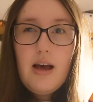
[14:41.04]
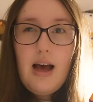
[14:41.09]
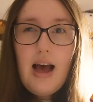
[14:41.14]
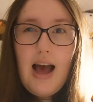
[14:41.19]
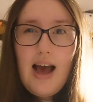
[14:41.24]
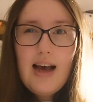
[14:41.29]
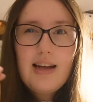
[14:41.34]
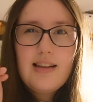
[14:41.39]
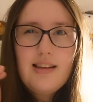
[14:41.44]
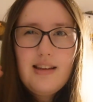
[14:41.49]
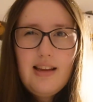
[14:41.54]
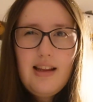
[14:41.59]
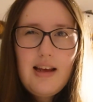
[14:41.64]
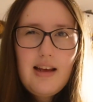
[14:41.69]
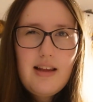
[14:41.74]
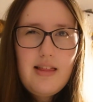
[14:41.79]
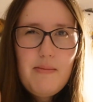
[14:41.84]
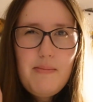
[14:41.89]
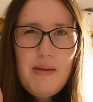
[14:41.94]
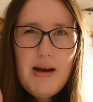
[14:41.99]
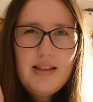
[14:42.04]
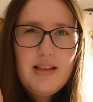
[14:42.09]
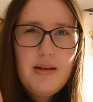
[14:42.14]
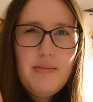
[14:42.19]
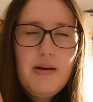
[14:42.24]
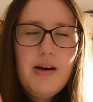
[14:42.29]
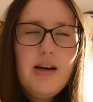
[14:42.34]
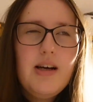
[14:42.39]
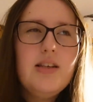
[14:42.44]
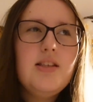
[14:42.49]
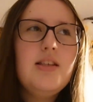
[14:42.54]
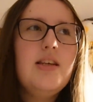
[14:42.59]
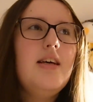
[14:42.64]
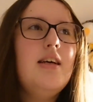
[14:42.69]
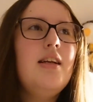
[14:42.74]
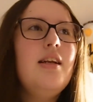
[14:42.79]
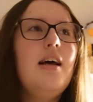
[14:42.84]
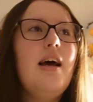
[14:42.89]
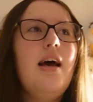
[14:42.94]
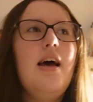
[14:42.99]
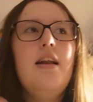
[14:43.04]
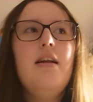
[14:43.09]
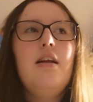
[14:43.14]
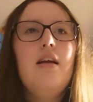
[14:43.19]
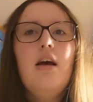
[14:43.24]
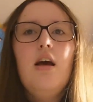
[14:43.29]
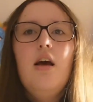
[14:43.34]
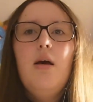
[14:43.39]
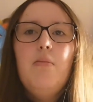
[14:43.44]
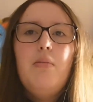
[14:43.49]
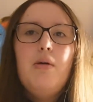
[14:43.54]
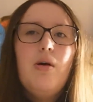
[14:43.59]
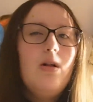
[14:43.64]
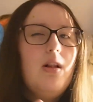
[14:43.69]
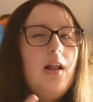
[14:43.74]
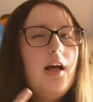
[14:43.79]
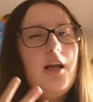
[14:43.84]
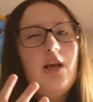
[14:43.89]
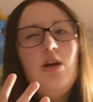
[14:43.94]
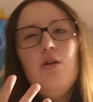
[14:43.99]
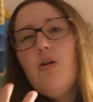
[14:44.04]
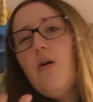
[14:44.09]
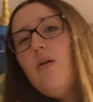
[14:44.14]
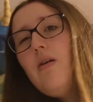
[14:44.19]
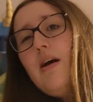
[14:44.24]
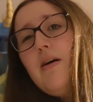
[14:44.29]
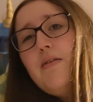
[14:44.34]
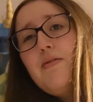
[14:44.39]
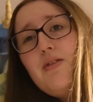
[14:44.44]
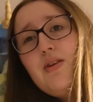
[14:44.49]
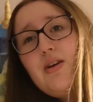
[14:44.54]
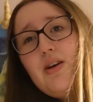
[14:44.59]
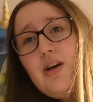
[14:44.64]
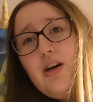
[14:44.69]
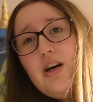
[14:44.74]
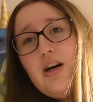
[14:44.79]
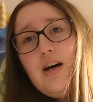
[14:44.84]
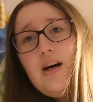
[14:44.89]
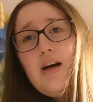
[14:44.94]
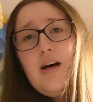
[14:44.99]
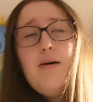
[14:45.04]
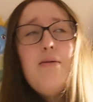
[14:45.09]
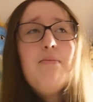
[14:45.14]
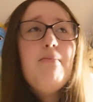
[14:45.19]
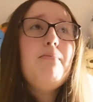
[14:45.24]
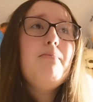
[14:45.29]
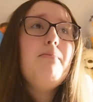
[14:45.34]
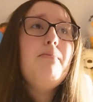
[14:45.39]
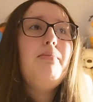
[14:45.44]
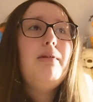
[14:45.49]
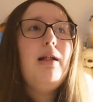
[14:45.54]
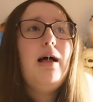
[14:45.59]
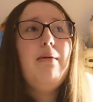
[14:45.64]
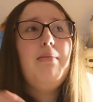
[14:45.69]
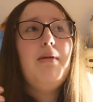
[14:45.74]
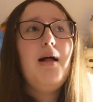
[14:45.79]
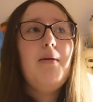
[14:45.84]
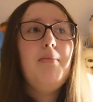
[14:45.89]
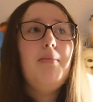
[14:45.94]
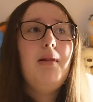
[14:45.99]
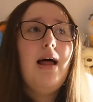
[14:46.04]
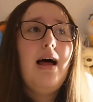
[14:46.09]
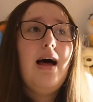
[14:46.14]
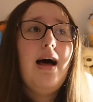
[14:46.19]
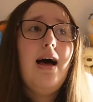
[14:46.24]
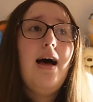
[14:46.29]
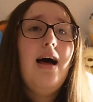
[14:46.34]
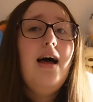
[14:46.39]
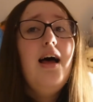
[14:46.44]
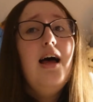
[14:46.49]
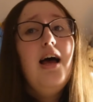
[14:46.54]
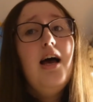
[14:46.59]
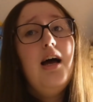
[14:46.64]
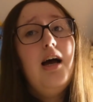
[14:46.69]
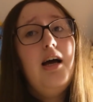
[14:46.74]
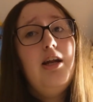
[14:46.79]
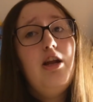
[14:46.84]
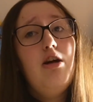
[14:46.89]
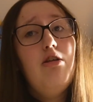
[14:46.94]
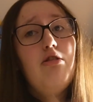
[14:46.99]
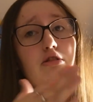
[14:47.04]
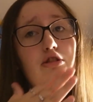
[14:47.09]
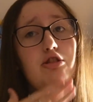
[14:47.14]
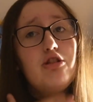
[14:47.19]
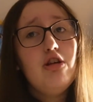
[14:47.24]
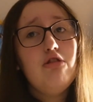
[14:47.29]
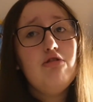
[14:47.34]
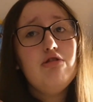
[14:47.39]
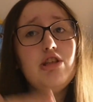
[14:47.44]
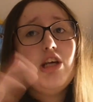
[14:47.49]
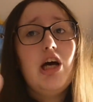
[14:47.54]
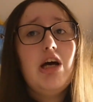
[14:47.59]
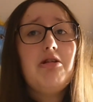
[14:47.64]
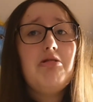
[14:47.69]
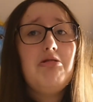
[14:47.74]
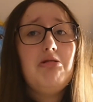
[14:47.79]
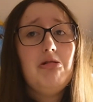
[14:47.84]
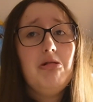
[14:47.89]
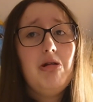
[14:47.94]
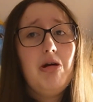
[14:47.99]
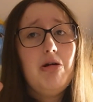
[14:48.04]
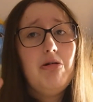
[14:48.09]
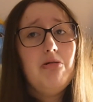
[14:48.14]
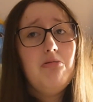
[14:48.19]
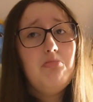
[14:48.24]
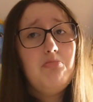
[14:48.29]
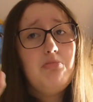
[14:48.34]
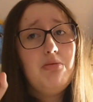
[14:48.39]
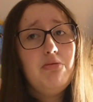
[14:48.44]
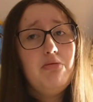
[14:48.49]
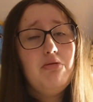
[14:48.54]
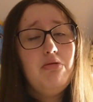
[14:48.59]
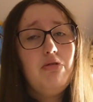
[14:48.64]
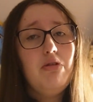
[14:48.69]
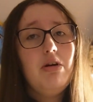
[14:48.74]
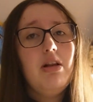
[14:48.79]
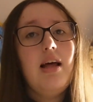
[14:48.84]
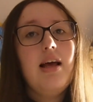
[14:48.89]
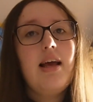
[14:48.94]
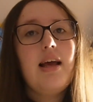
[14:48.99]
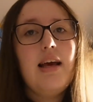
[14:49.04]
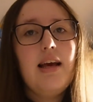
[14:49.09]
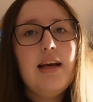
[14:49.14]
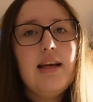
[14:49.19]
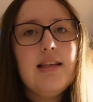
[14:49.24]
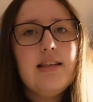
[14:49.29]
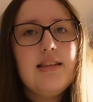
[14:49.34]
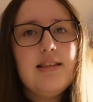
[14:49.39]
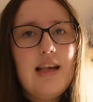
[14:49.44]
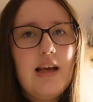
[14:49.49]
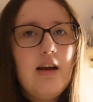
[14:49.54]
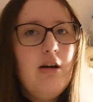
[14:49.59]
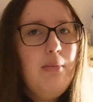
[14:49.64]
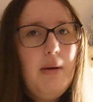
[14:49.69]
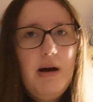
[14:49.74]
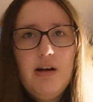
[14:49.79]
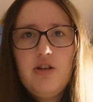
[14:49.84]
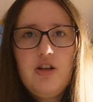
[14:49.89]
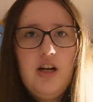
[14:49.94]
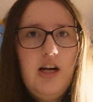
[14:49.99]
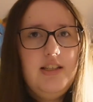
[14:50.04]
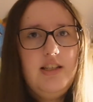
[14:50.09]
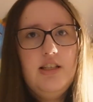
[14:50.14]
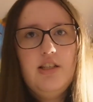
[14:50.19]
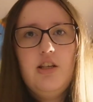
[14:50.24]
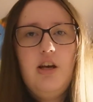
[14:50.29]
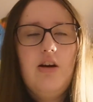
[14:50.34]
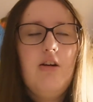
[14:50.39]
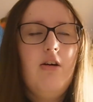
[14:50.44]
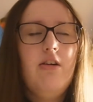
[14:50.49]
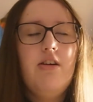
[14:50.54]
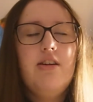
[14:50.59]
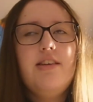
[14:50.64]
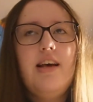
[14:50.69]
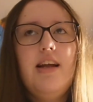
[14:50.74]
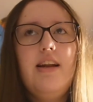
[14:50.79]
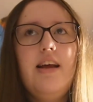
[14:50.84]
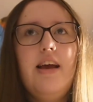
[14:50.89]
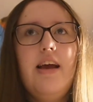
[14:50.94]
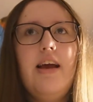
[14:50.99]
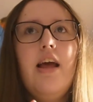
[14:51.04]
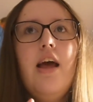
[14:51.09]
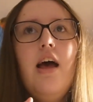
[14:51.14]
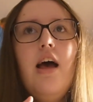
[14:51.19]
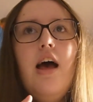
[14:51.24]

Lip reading: act like the better person and be all like, you don't have to come, blah blah blah, I know you're so sad and alone, boo-hoo. Like, so patronising, so condescending.